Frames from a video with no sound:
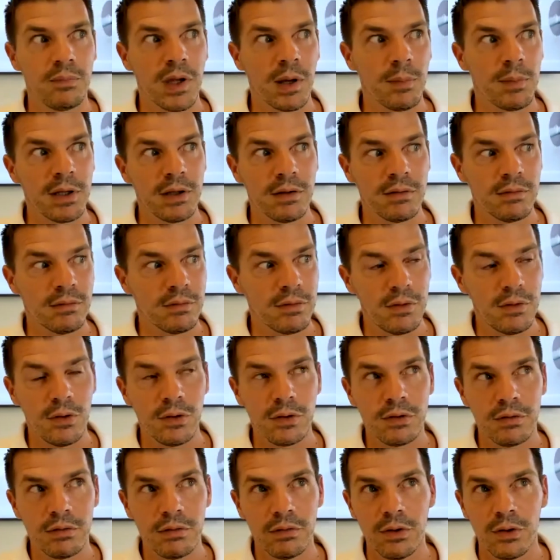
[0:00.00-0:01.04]
mean,
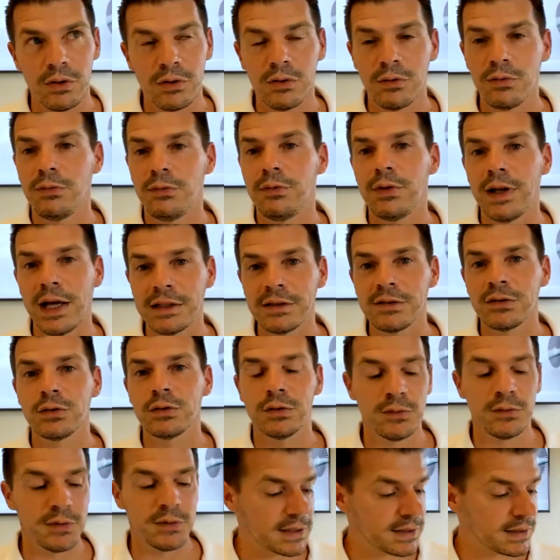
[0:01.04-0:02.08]
not flat
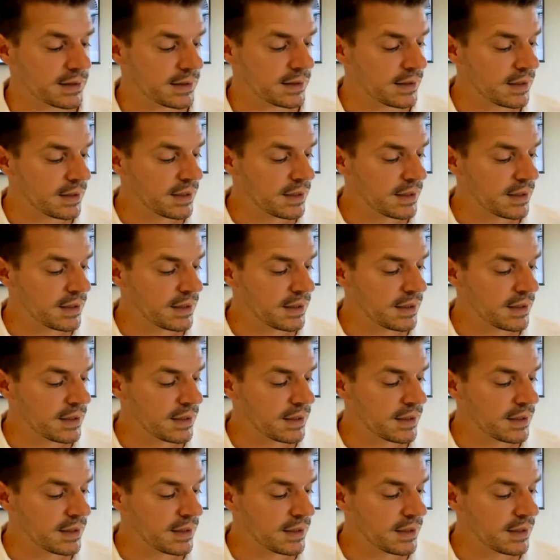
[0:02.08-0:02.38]
surface.